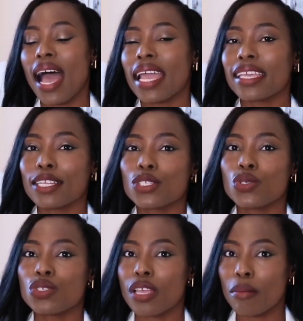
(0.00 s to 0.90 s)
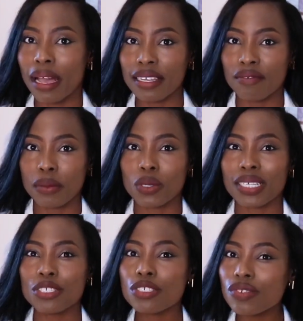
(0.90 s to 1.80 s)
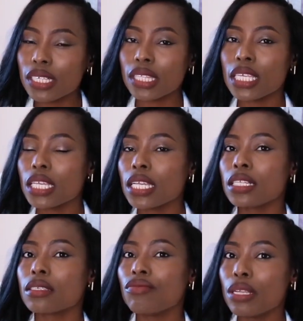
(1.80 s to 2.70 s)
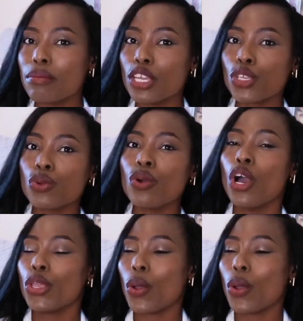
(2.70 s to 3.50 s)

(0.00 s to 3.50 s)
I get to use ballet flat because I just really think it really make you